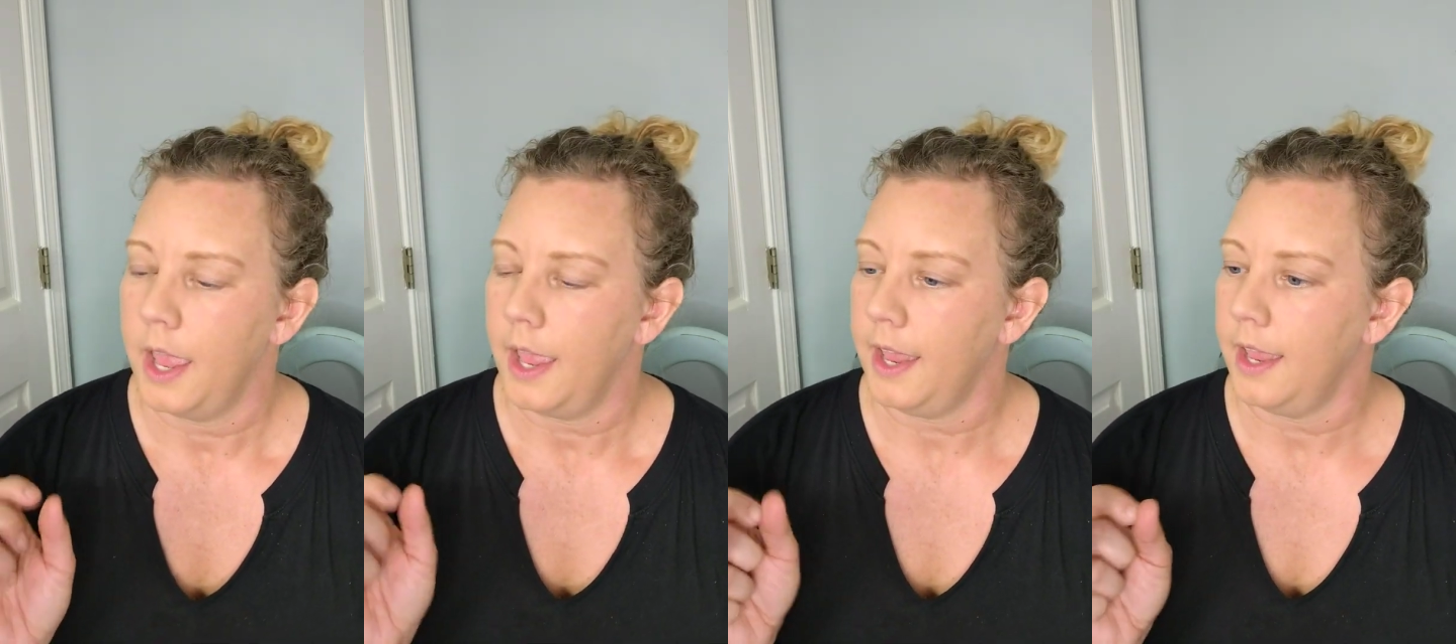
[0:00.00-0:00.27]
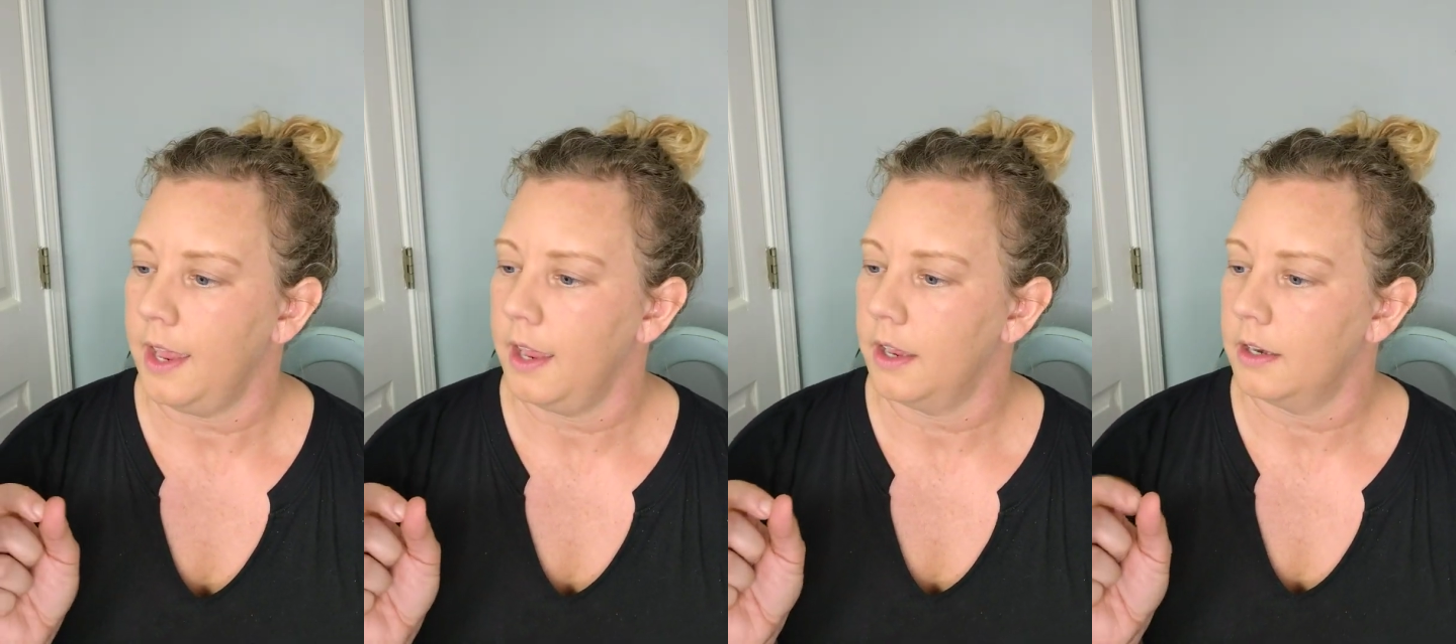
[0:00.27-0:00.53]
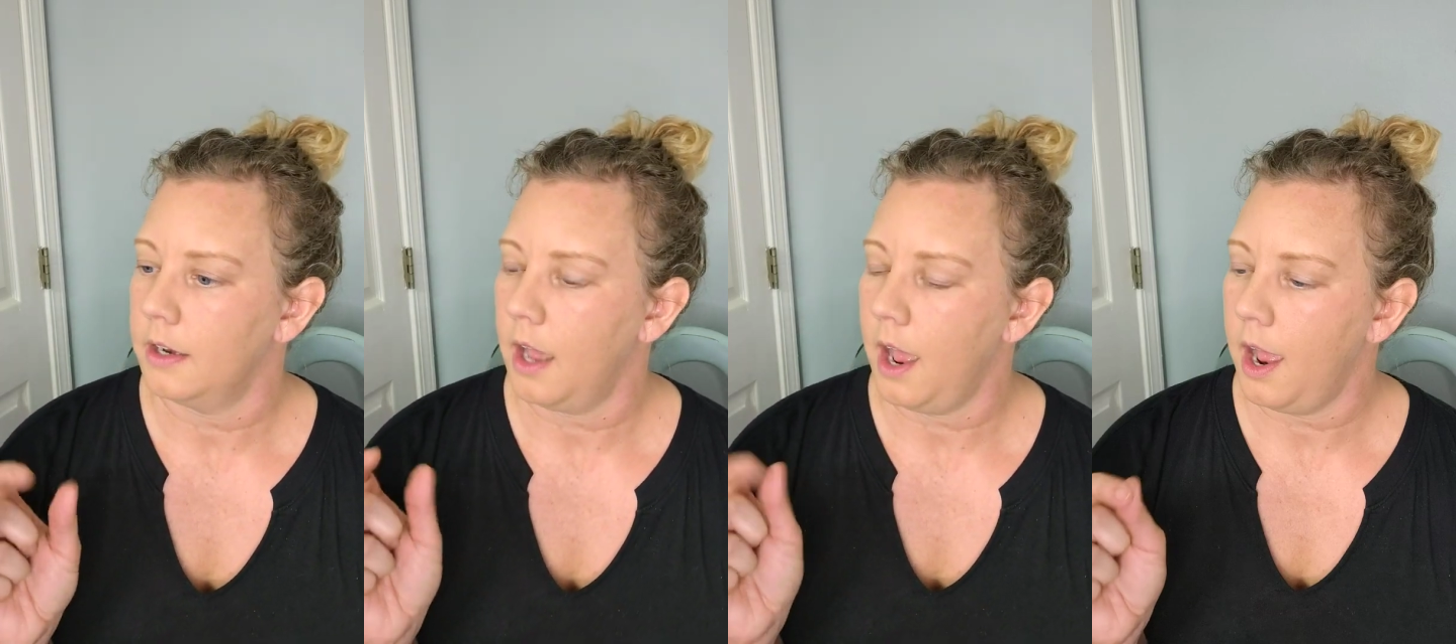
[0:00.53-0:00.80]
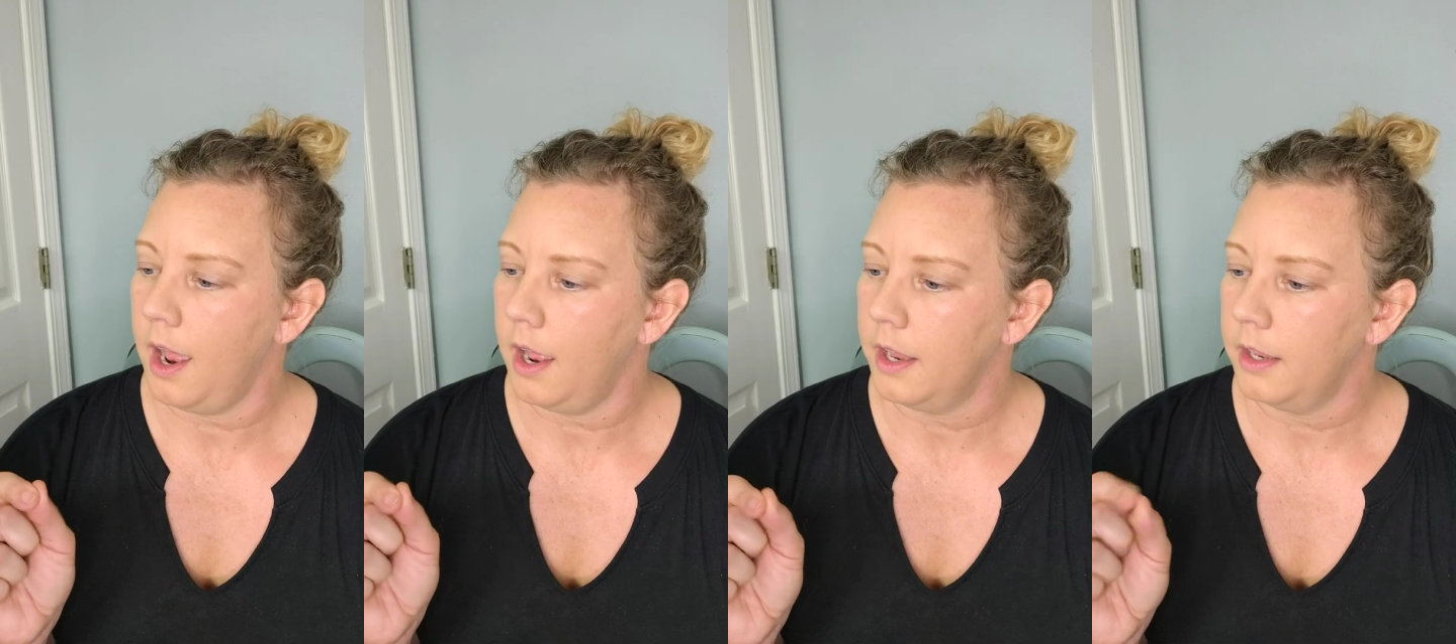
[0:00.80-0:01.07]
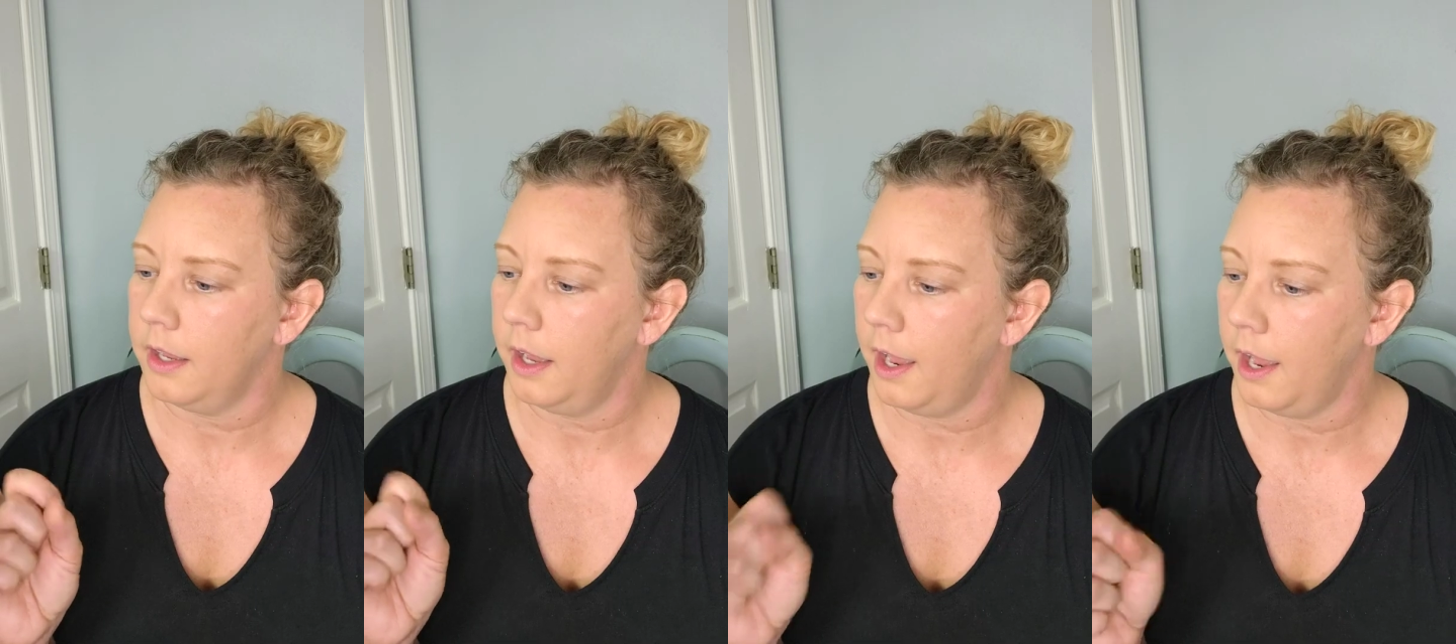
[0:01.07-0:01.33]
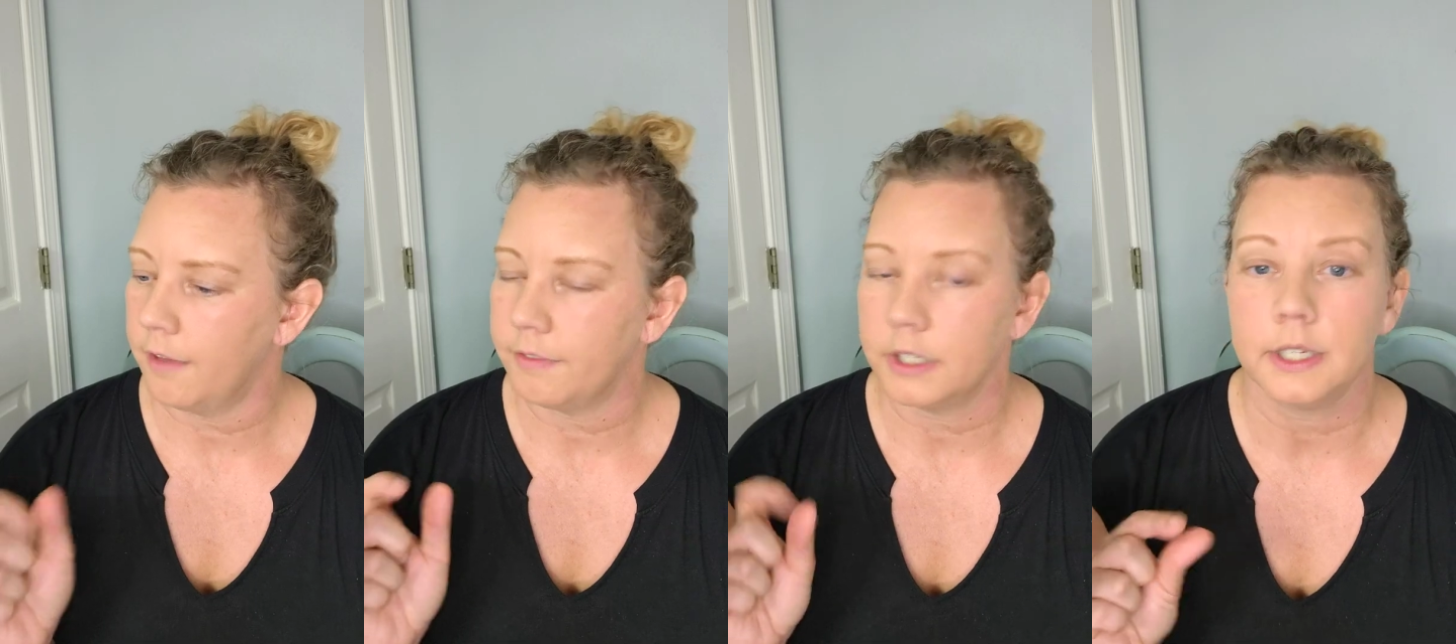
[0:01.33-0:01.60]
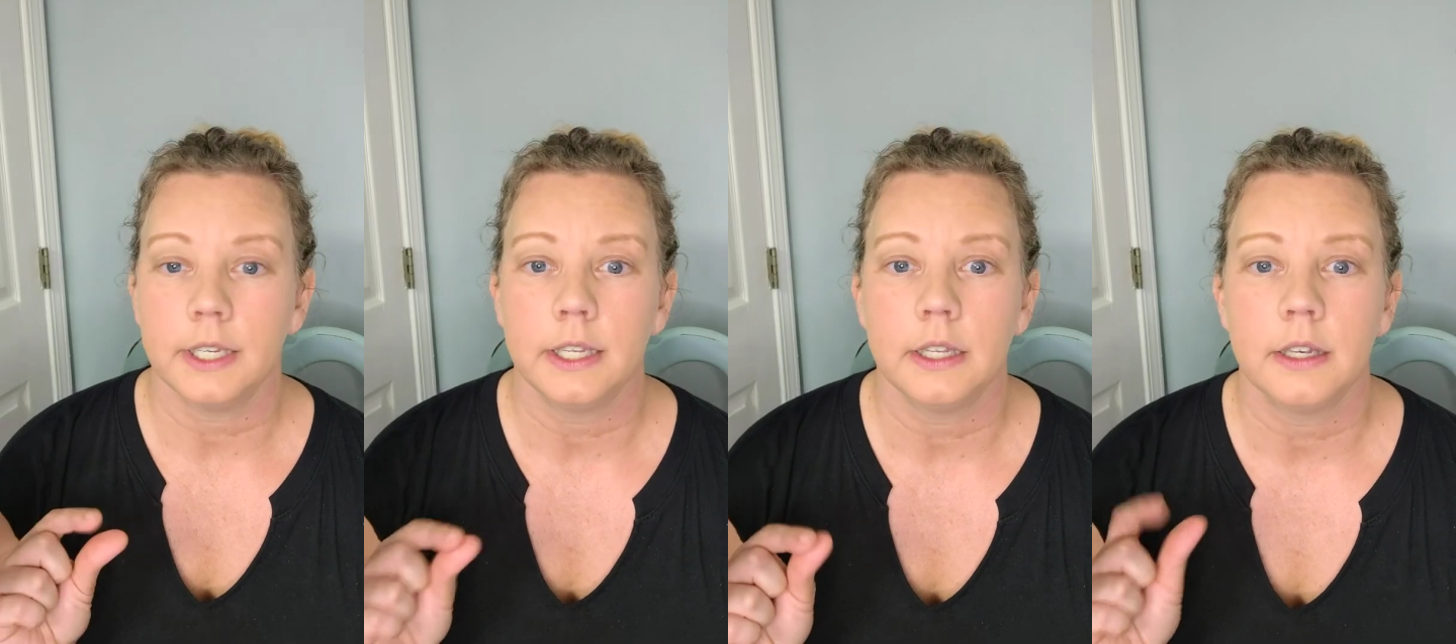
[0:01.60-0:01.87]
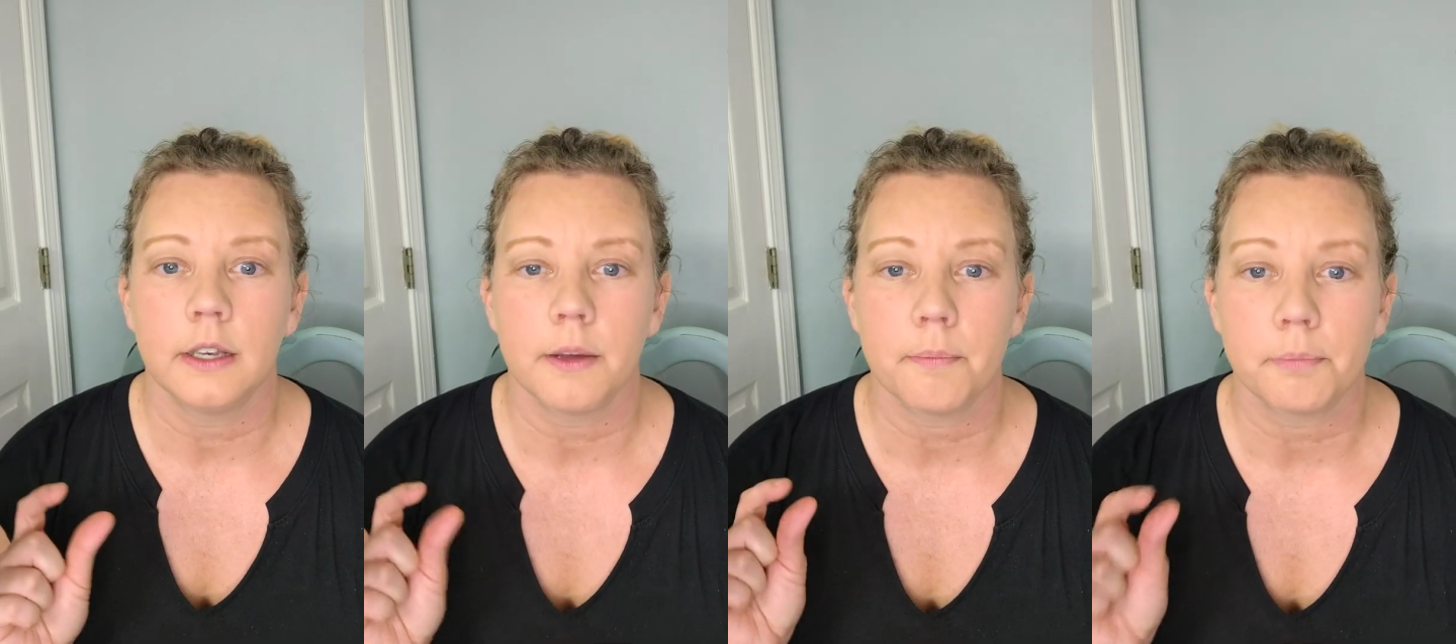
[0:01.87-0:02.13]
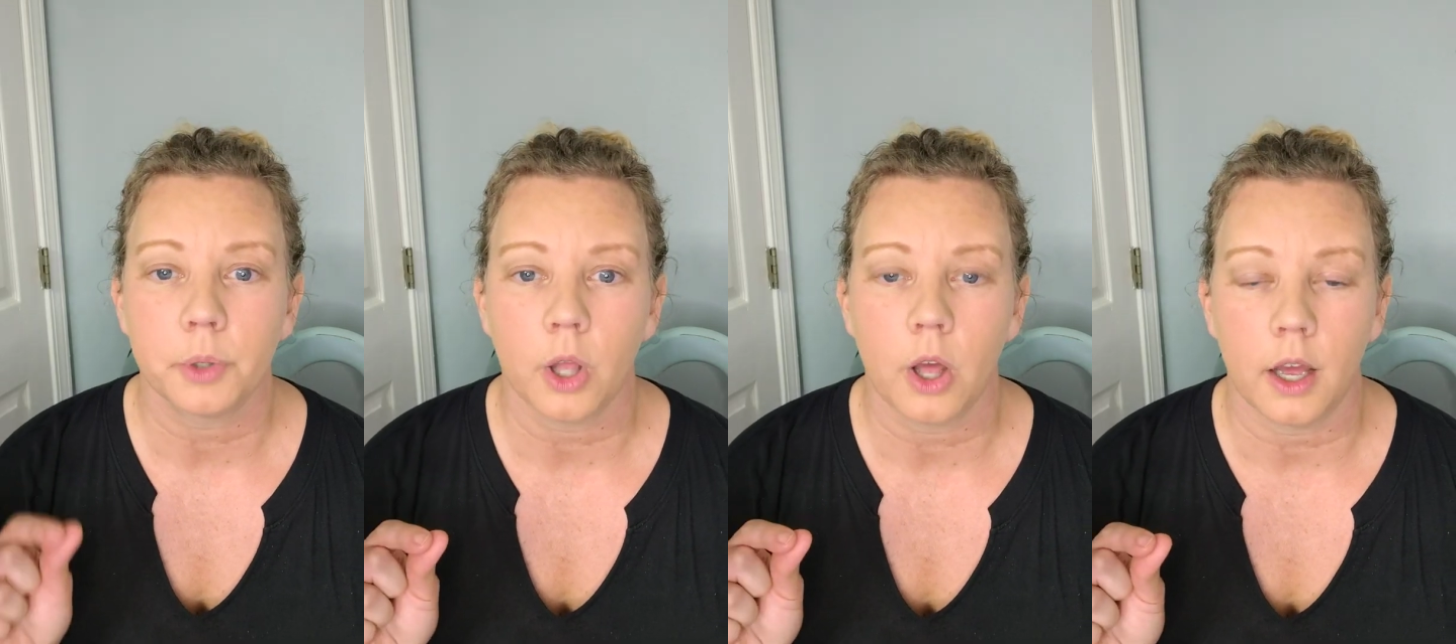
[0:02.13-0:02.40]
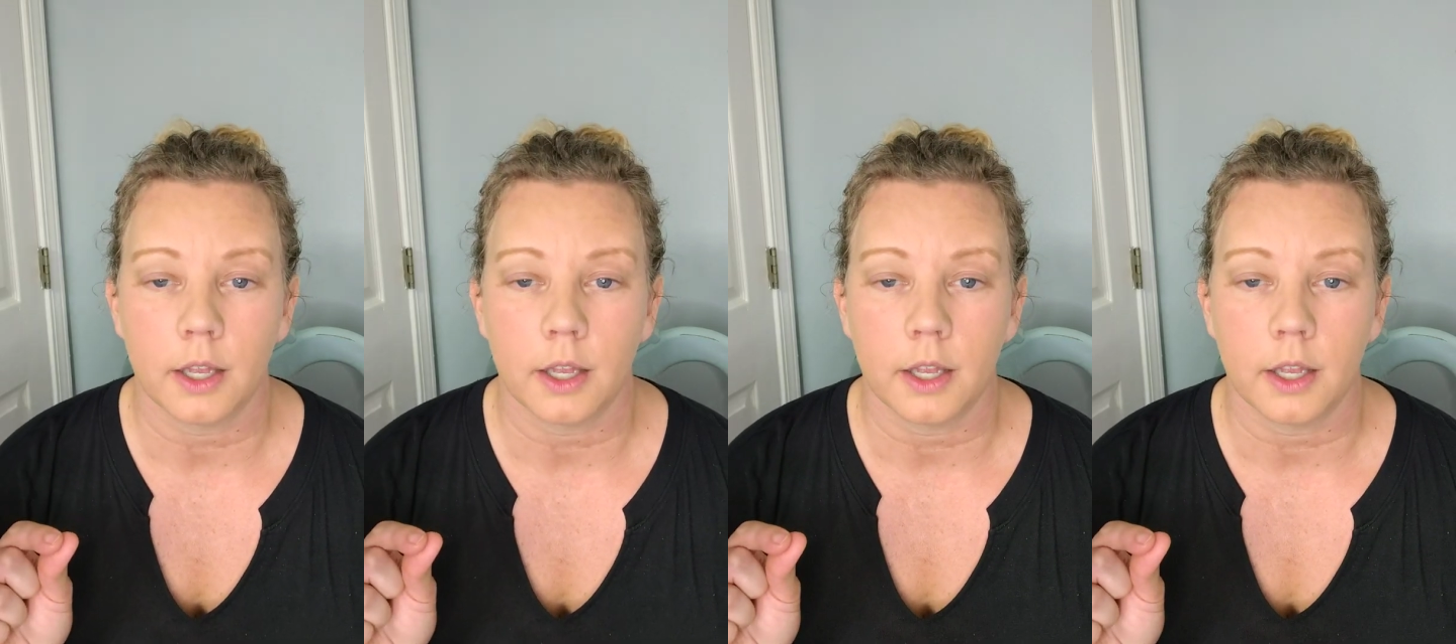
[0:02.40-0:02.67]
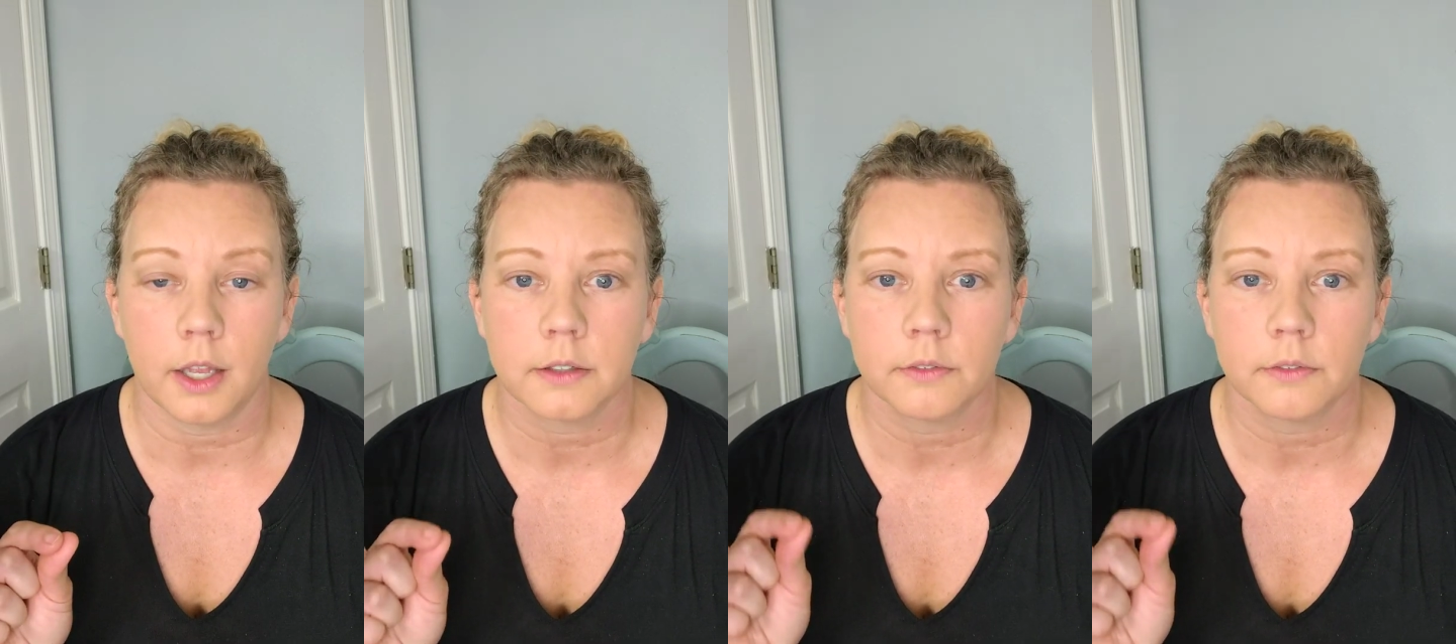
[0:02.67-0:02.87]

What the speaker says: and I have it in blonde.